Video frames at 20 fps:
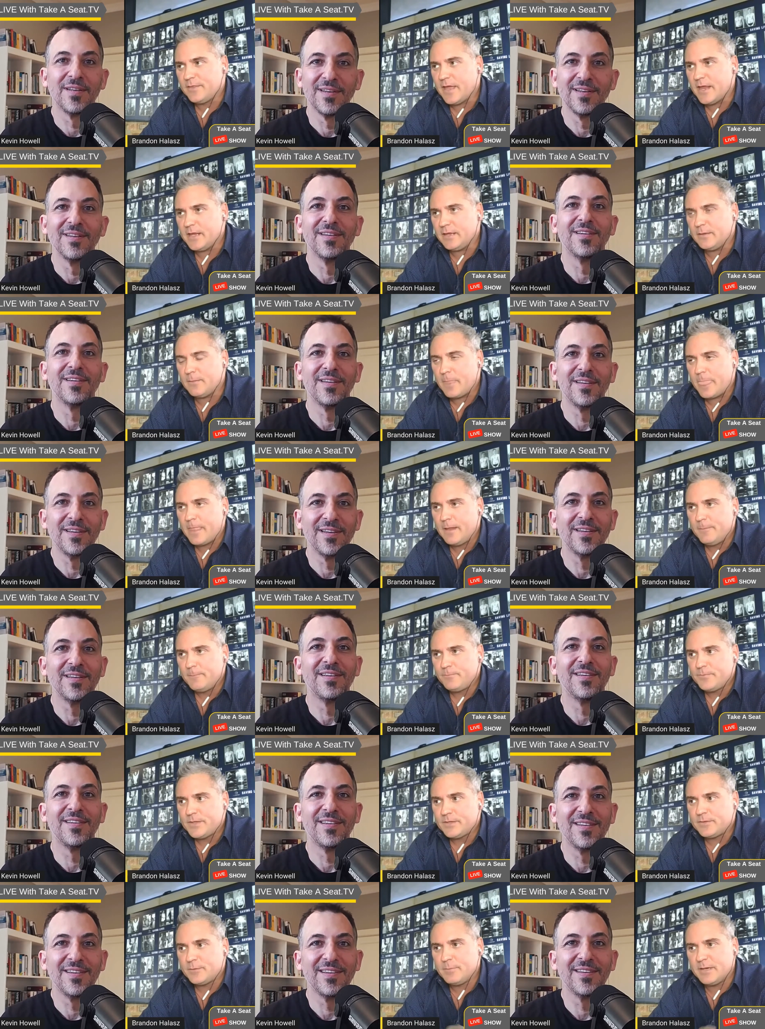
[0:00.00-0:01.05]
Speaker 1: They
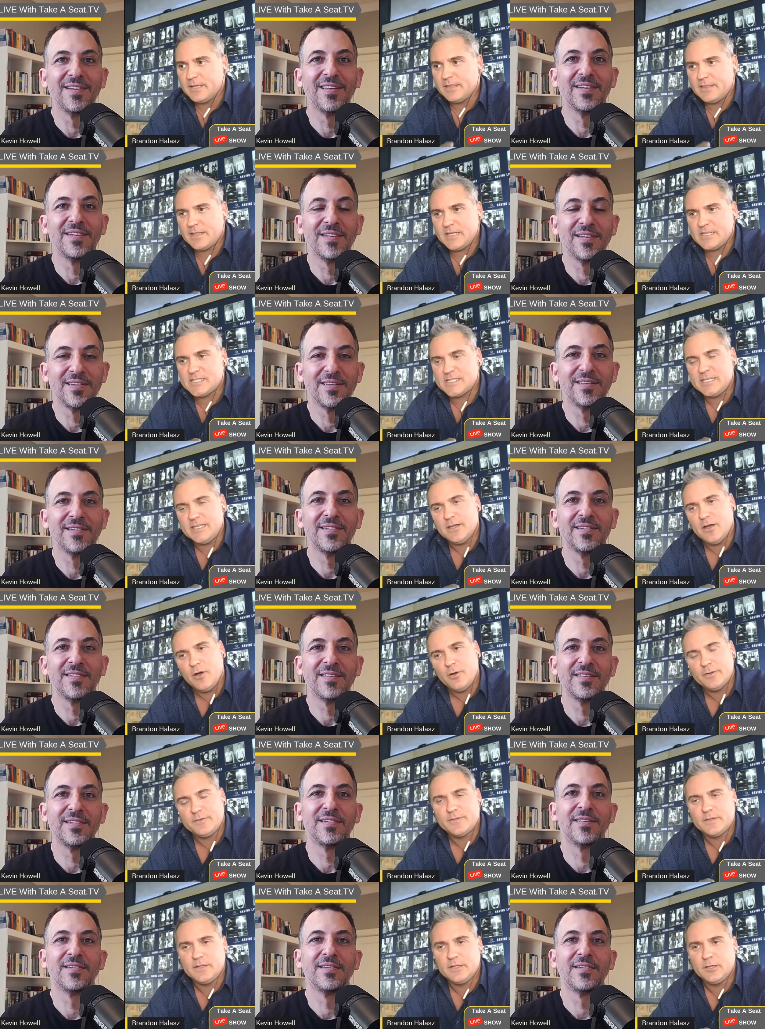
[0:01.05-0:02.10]
the minute they see, oh,
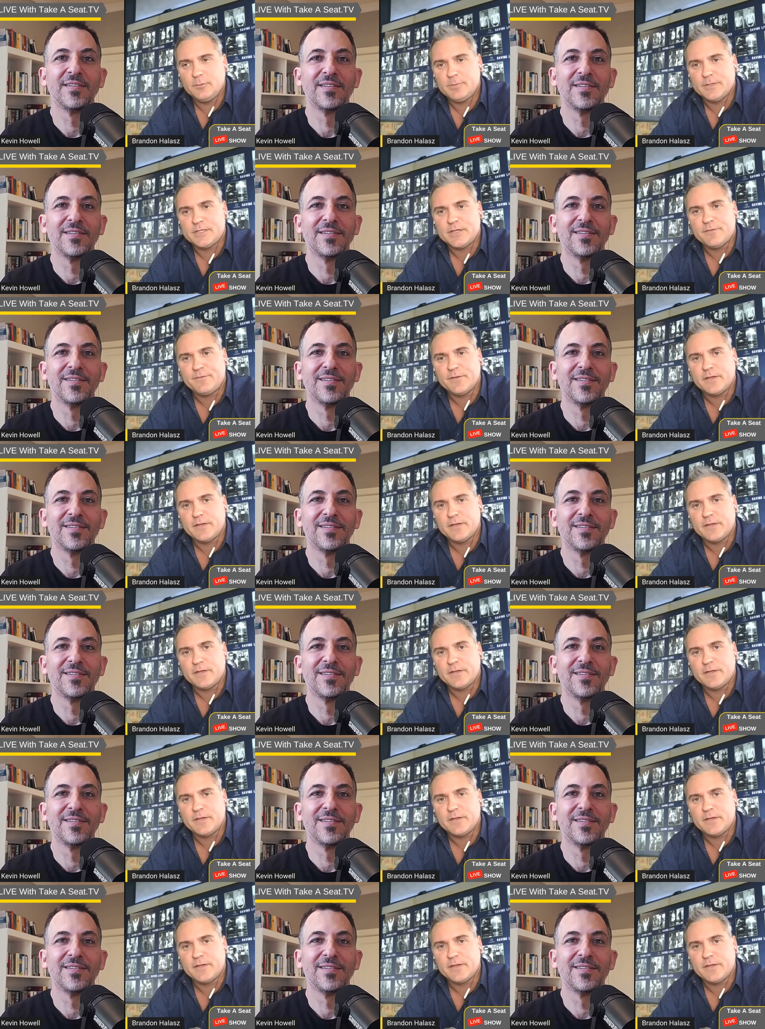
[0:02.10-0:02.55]
it's a little bit